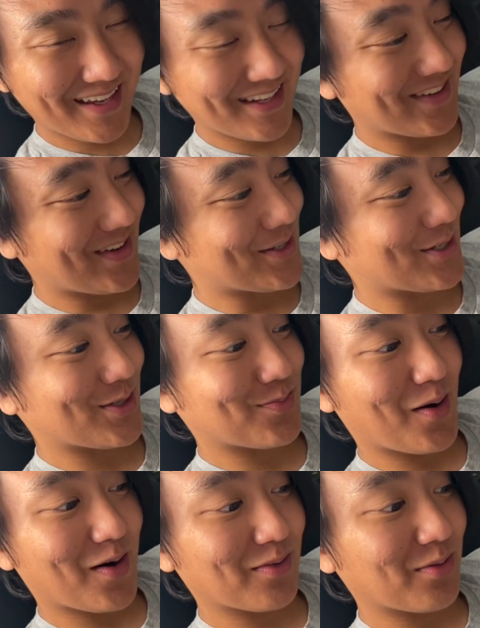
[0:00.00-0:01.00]
You know, it's just
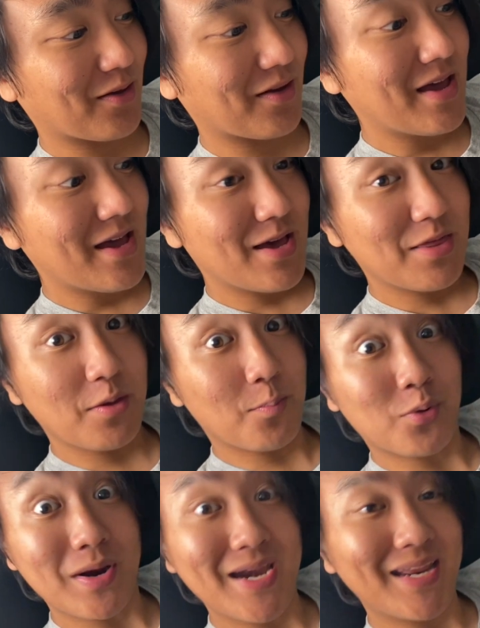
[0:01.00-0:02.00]
part of the
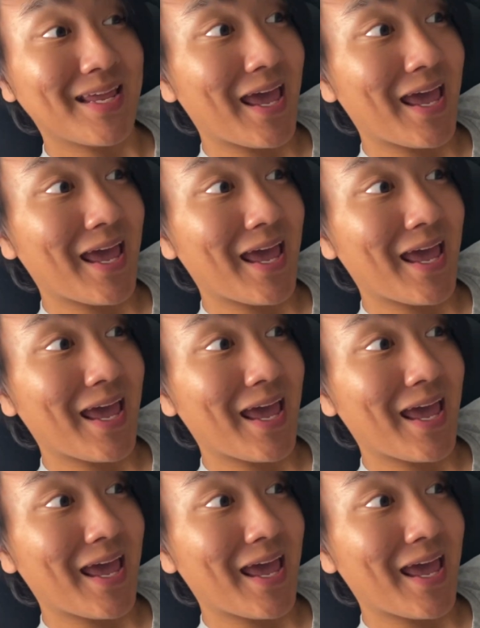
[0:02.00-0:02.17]
breeding